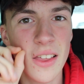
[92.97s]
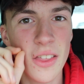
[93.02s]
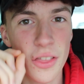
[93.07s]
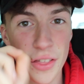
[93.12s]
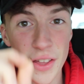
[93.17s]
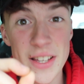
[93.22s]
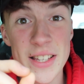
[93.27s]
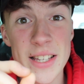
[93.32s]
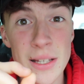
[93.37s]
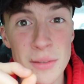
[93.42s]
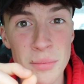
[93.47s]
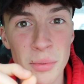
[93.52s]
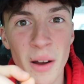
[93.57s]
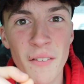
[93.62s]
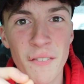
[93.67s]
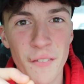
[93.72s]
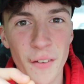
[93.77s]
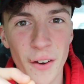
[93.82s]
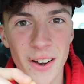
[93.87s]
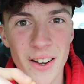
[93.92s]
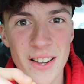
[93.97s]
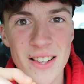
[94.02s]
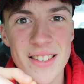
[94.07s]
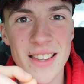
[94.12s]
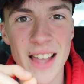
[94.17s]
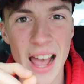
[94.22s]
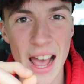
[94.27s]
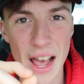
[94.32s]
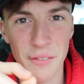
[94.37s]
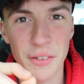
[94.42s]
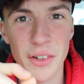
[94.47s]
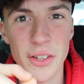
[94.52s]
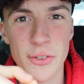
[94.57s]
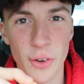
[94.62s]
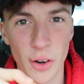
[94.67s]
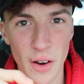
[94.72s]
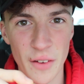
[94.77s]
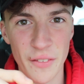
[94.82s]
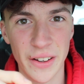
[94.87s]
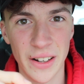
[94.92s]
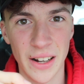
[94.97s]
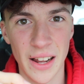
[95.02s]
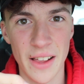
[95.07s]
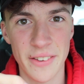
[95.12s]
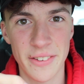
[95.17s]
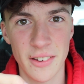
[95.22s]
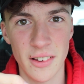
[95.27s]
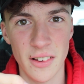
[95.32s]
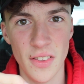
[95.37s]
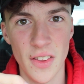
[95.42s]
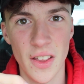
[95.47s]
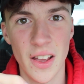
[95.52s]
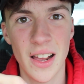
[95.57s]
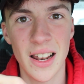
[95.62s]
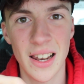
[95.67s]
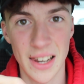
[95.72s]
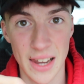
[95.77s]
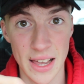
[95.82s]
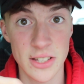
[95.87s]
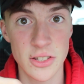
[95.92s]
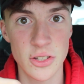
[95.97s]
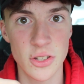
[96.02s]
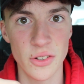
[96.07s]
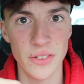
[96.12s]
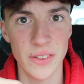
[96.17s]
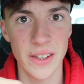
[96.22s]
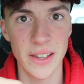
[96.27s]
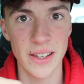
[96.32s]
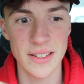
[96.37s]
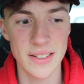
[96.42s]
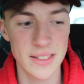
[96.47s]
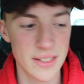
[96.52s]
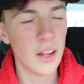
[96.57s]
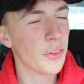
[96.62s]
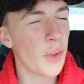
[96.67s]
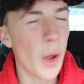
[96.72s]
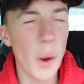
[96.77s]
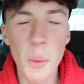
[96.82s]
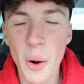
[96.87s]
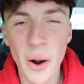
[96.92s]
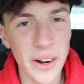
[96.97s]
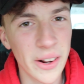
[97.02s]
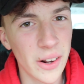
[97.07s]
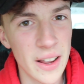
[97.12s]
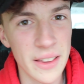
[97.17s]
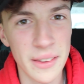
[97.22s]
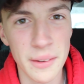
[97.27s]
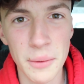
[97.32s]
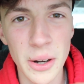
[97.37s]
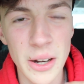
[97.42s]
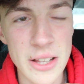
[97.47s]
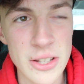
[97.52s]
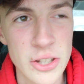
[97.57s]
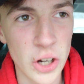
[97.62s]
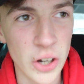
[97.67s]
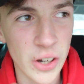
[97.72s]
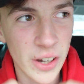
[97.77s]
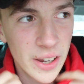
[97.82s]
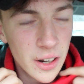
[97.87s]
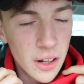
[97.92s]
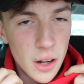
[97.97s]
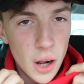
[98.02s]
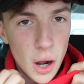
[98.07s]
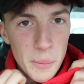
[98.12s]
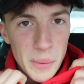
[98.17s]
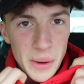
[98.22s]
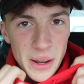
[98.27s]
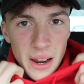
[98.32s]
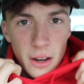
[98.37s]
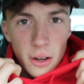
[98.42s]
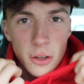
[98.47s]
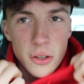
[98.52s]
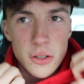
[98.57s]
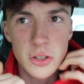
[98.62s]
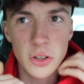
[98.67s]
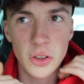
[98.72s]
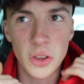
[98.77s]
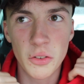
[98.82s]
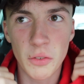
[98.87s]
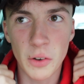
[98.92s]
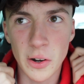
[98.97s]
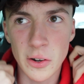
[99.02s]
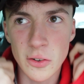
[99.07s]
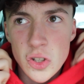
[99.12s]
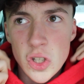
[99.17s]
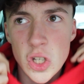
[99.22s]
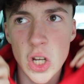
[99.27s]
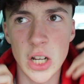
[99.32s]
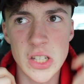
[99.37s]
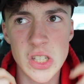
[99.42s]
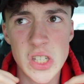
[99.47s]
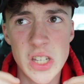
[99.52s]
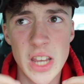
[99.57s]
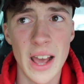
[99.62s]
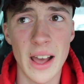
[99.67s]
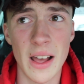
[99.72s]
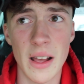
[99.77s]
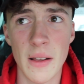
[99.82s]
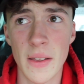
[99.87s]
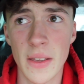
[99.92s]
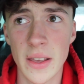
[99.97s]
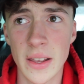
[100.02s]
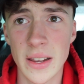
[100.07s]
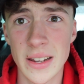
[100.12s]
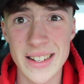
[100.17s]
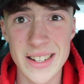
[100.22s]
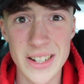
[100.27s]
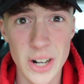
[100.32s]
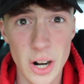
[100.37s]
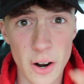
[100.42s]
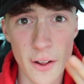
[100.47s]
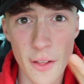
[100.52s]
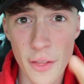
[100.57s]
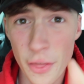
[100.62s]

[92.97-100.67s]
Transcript: this is my first ever driving lesson. Let's do this. Don't worry guys, I'm only joking. I can't be let loose on the road just yet. You know,